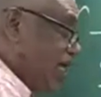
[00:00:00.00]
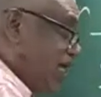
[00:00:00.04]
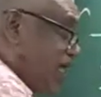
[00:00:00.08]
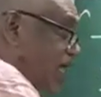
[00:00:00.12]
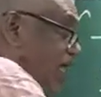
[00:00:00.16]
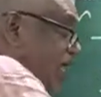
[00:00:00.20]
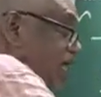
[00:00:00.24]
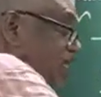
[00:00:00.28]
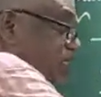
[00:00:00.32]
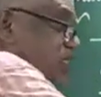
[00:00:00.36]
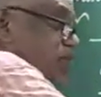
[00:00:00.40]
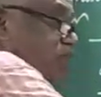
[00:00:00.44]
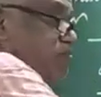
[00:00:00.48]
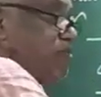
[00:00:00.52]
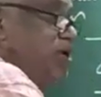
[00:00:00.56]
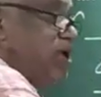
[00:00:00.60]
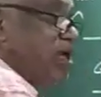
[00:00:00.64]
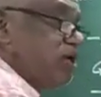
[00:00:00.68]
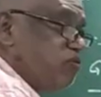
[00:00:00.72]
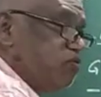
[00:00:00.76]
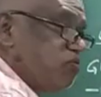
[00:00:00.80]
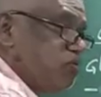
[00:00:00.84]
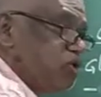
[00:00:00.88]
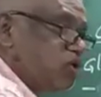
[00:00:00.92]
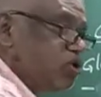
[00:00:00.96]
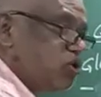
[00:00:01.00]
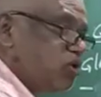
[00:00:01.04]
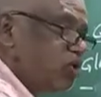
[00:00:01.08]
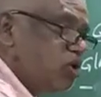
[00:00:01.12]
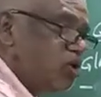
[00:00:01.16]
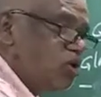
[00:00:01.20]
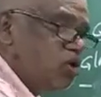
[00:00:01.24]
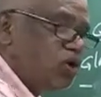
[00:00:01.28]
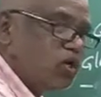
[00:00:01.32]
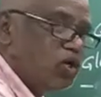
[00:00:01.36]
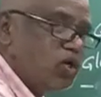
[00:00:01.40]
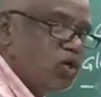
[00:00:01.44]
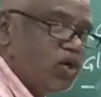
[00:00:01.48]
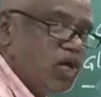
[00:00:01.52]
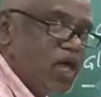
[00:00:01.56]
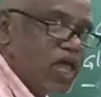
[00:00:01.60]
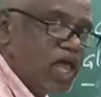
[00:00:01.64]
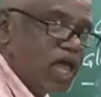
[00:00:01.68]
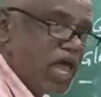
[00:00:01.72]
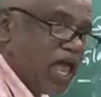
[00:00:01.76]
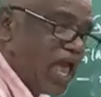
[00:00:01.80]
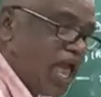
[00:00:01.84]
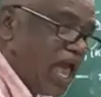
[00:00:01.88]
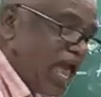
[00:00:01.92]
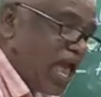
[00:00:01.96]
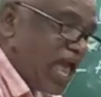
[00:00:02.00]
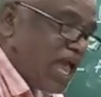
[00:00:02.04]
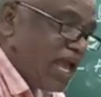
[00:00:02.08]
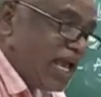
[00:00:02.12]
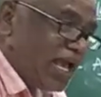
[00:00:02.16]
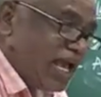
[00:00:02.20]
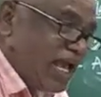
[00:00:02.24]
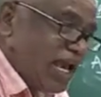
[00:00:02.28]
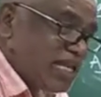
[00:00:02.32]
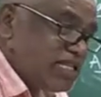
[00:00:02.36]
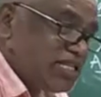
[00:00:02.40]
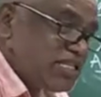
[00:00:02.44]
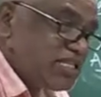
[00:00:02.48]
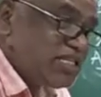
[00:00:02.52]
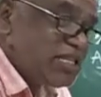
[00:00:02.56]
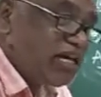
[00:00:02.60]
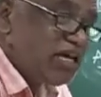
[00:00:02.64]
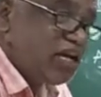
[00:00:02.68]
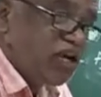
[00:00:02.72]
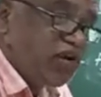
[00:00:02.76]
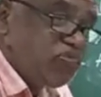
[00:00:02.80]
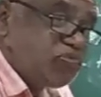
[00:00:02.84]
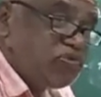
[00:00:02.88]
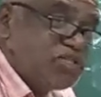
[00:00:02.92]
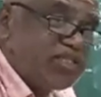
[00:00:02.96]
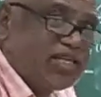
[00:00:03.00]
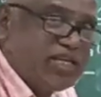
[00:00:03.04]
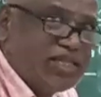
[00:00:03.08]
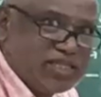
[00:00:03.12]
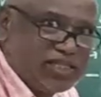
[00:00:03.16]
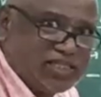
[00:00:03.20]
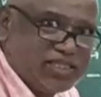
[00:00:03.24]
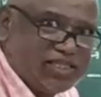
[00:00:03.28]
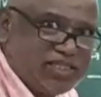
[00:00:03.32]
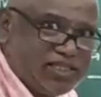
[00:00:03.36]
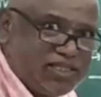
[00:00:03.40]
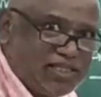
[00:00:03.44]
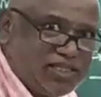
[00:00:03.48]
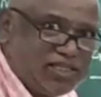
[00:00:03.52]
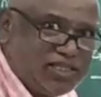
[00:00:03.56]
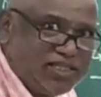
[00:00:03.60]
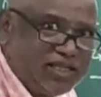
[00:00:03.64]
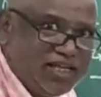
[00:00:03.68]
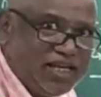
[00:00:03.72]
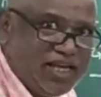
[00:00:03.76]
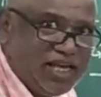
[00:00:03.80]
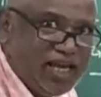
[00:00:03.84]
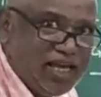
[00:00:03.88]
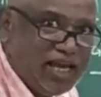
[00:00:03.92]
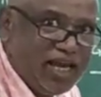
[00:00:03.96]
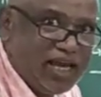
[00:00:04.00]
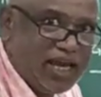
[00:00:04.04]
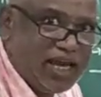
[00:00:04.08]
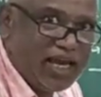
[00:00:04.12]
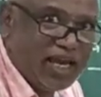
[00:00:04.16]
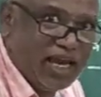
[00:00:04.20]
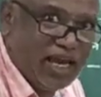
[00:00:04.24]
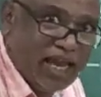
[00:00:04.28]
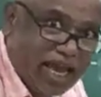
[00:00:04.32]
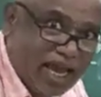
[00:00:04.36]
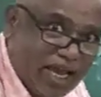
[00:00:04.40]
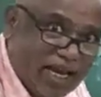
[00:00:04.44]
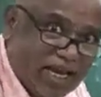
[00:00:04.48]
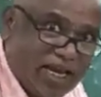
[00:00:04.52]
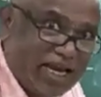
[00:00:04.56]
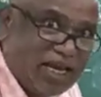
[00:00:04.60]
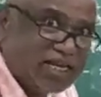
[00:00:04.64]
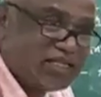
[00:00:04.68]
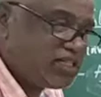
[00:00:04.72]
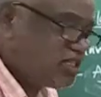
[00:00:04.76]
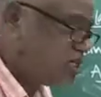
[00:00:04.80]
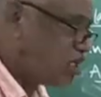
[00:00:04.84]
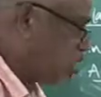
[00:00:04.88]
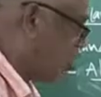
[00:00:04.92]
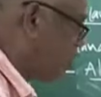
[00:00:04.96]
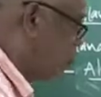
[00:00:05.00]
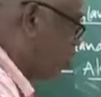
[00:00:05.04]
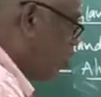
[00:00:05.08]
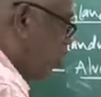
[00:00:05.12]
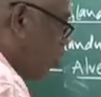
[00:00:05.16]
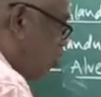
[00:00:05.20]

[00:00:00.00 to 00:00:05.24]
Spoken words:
is made with a cluster of cells. A cluster.